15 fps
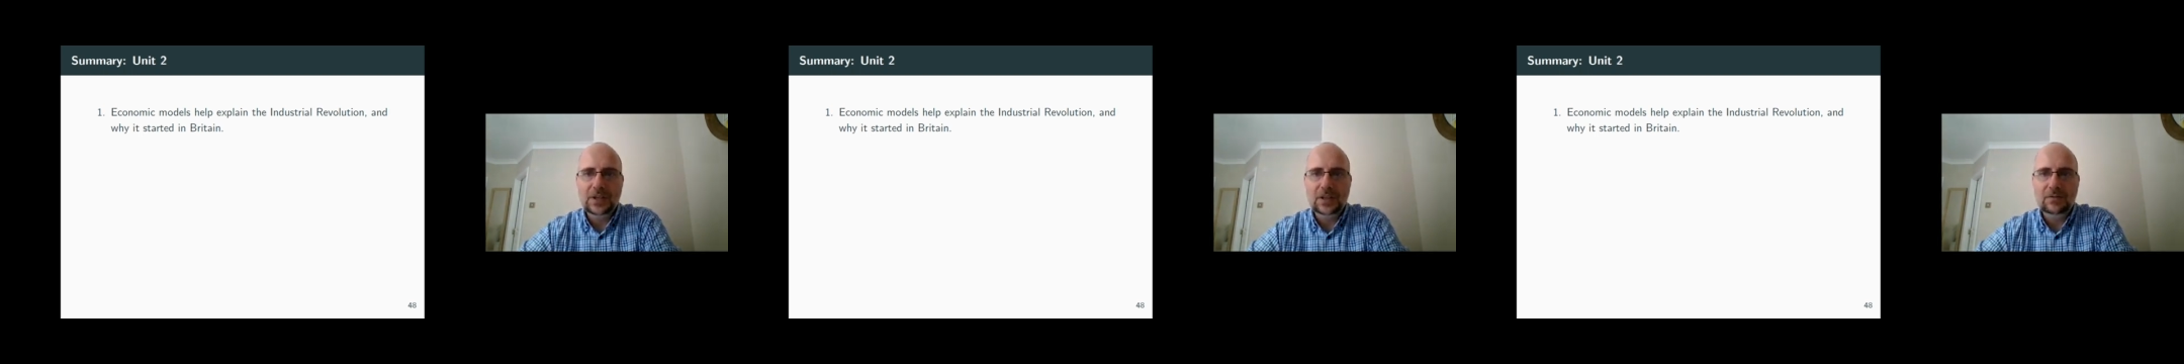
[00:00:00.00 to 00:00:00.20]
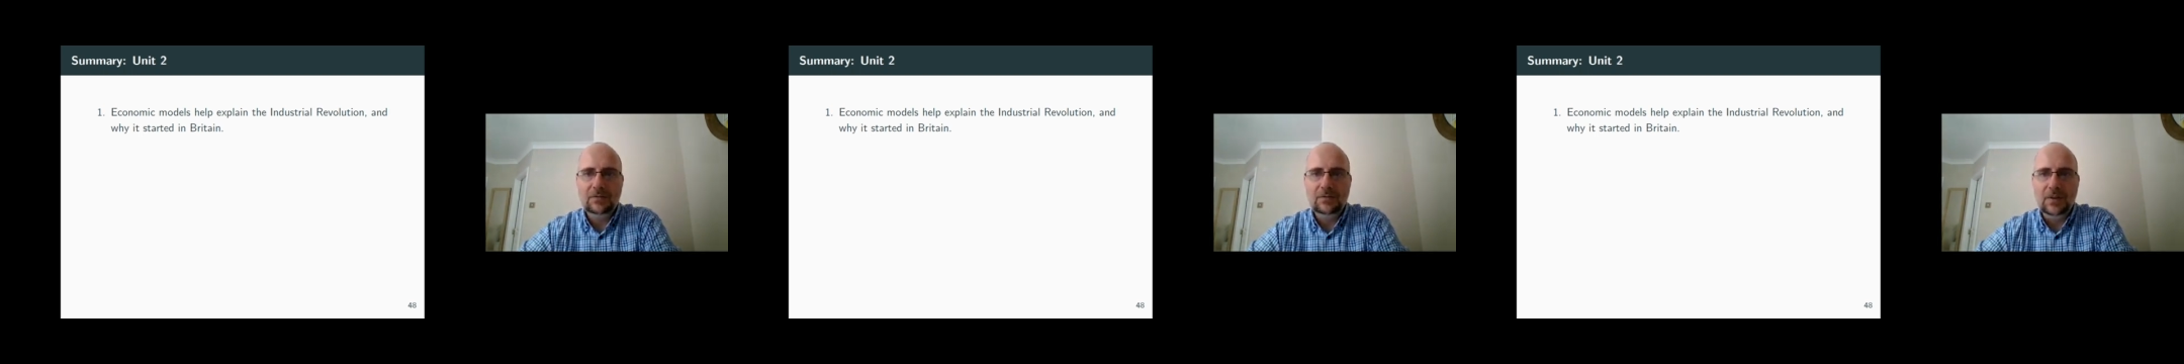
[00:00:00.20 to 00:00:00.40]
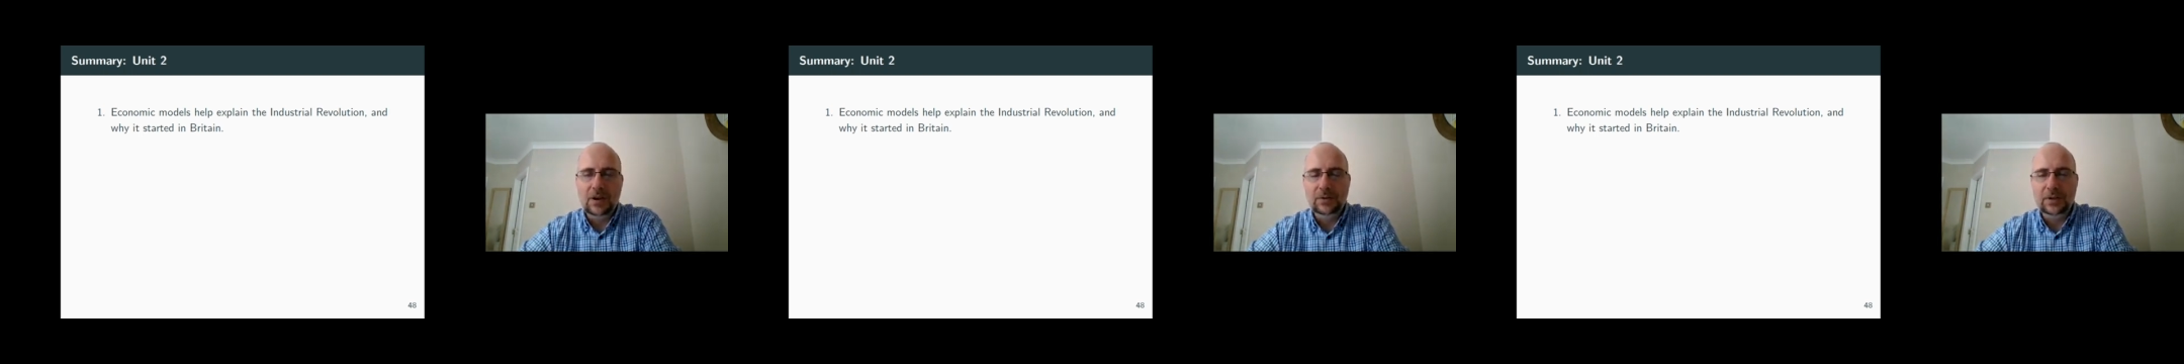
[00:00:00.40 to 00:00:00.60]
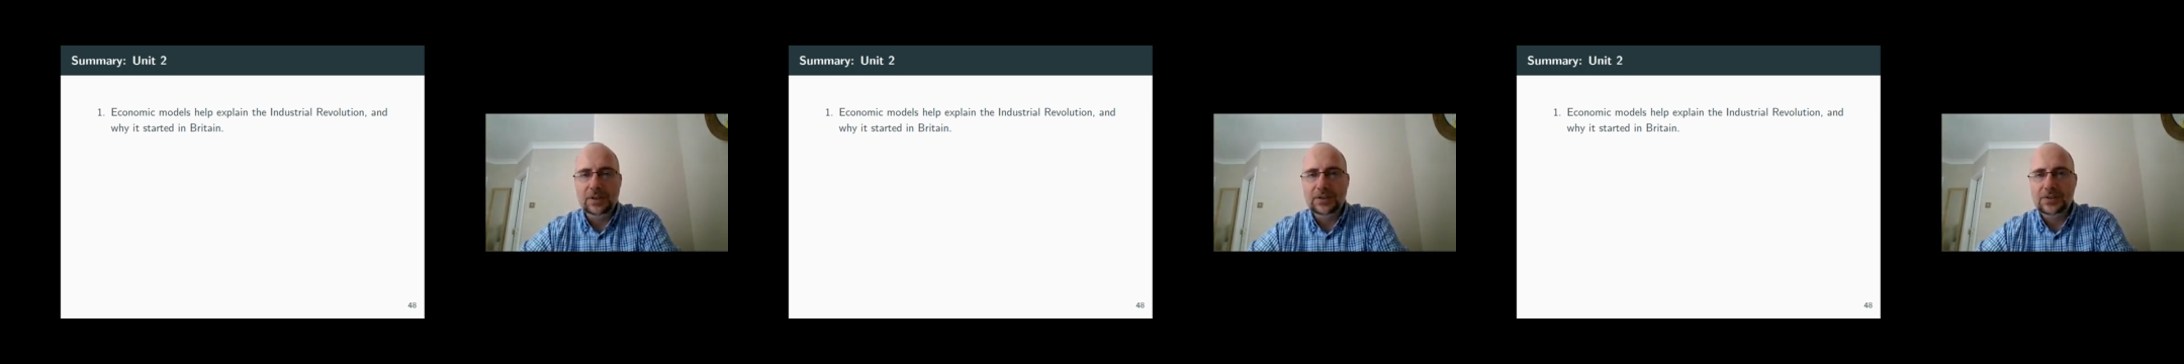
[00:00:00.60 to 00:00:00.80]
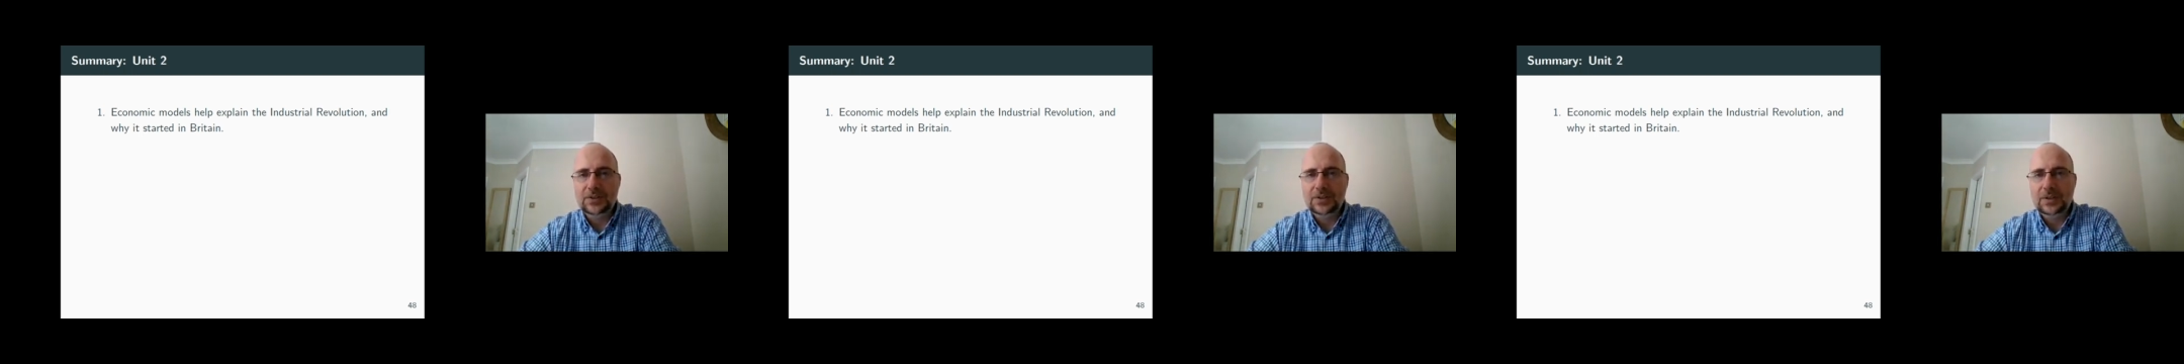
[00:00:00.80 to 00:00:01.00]
in
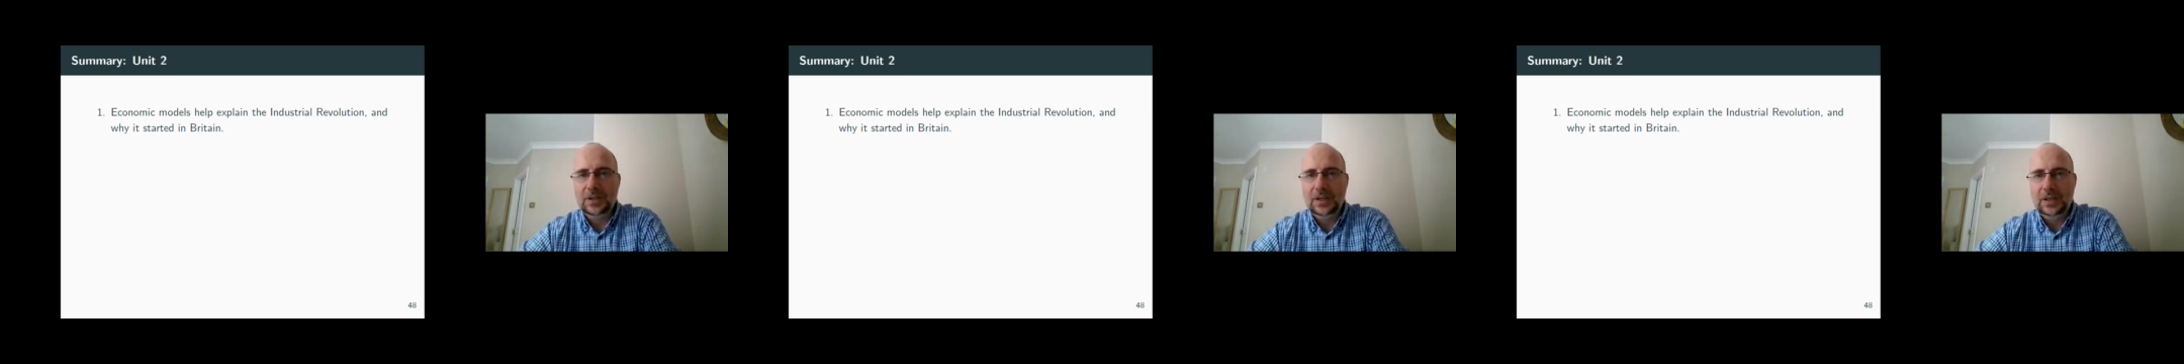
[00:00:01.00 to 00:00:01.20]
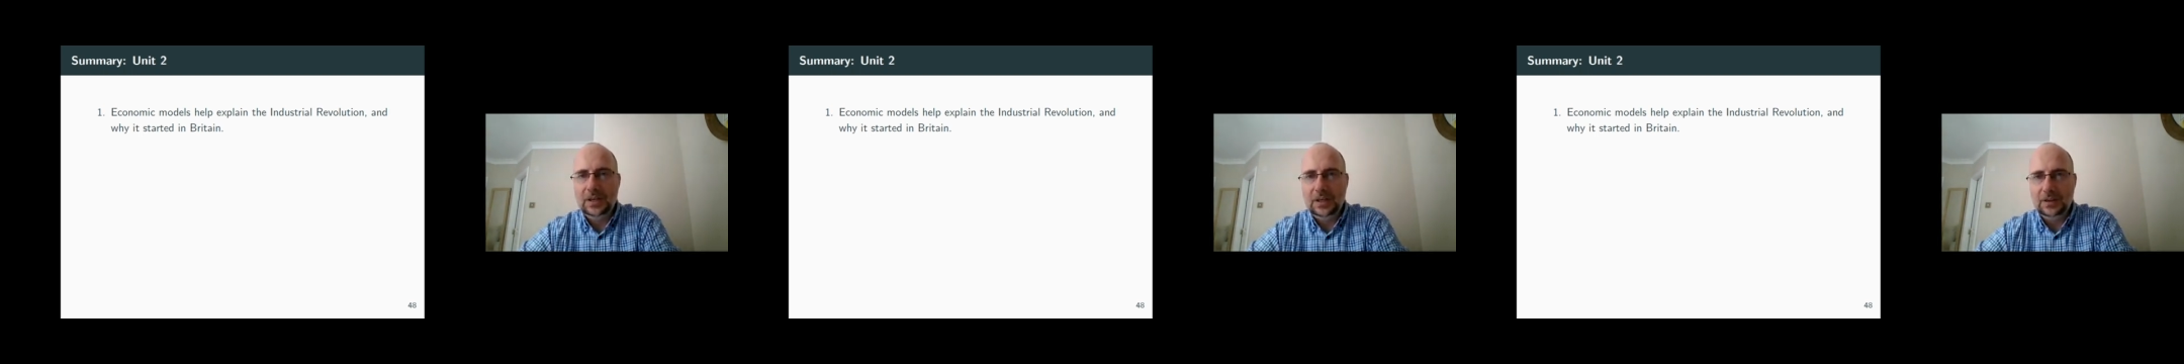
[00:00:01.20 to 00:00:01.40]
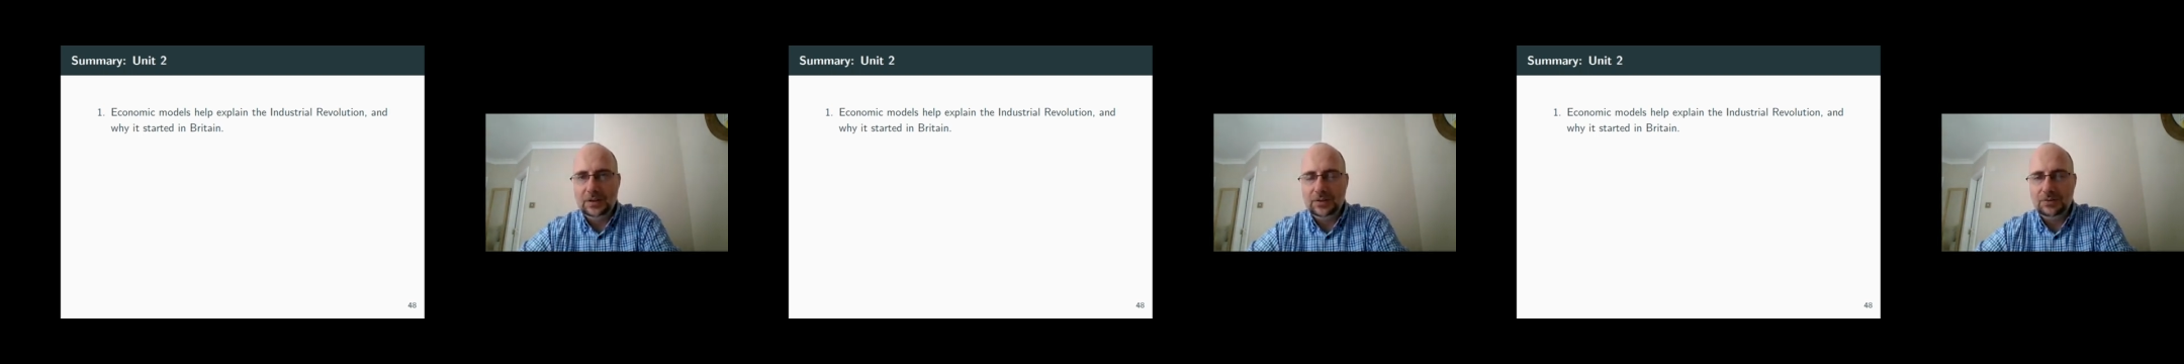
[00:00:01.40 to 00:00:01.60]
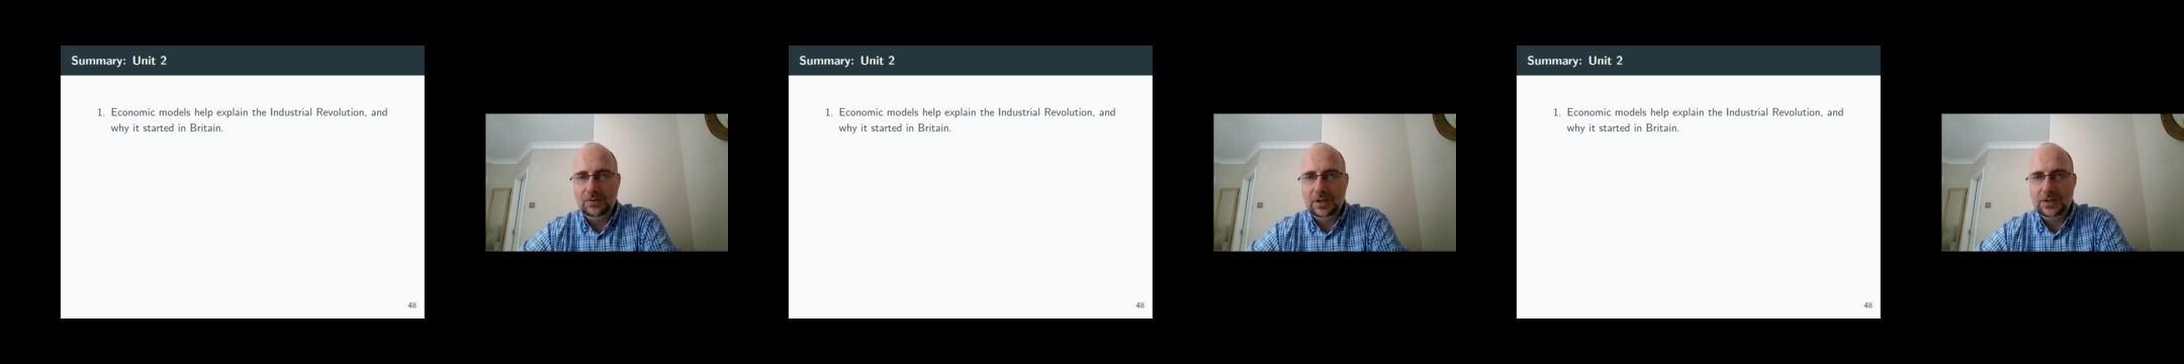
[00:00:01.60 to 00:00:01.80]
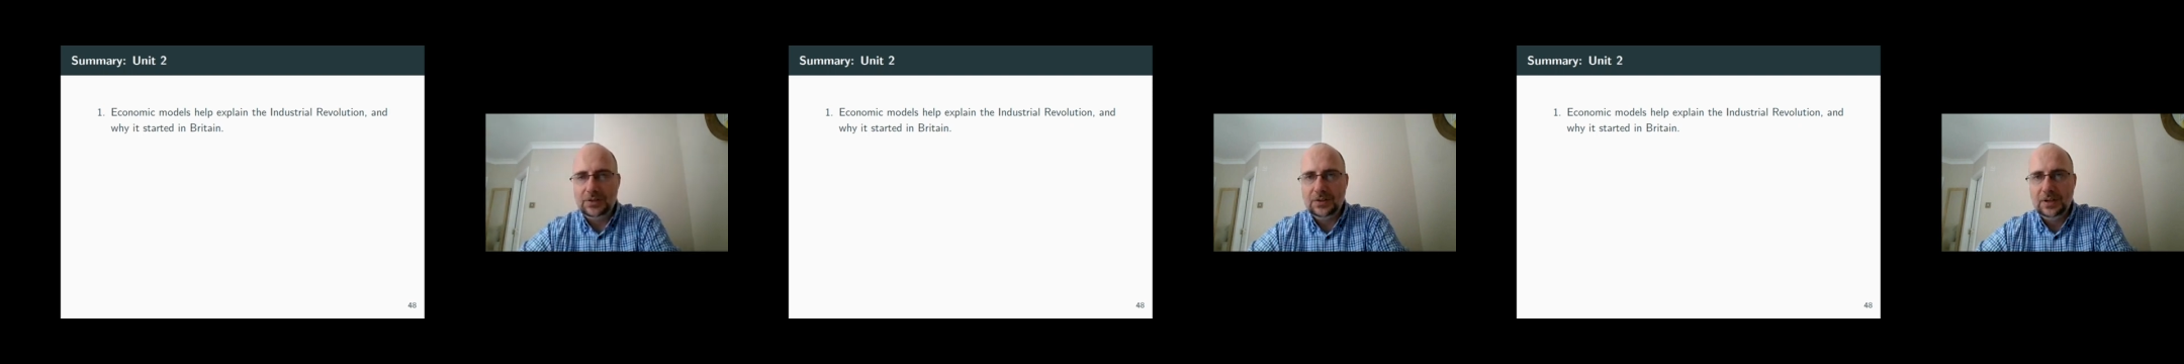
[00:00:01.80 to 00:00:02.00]
various
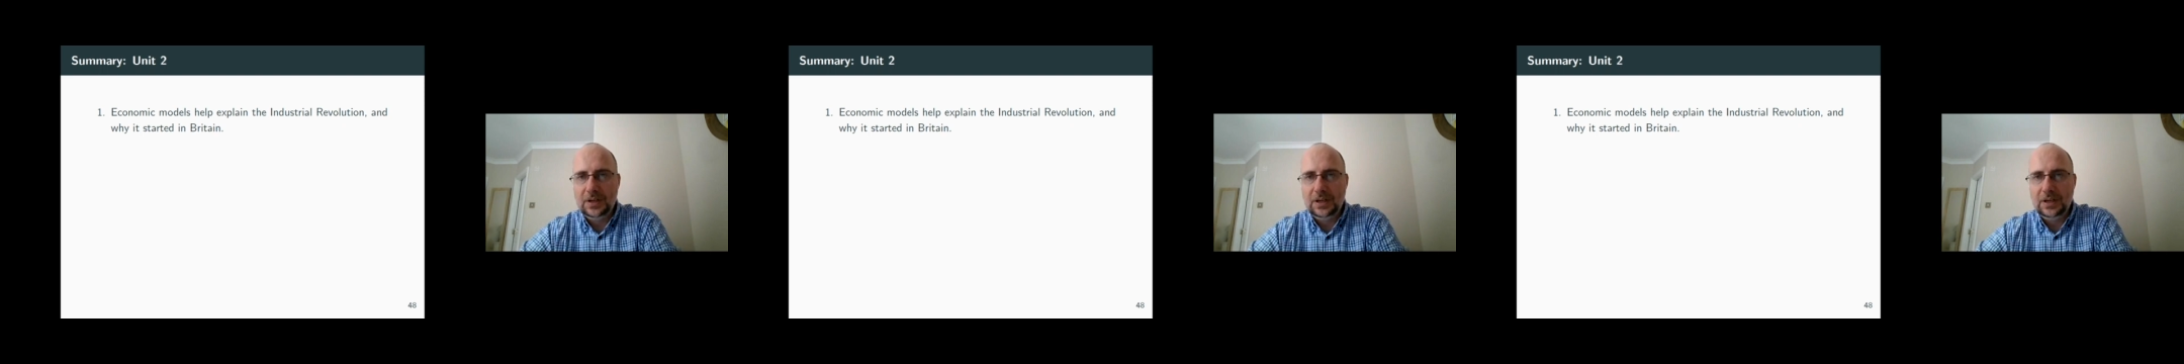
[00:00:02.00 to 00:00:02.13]
industries,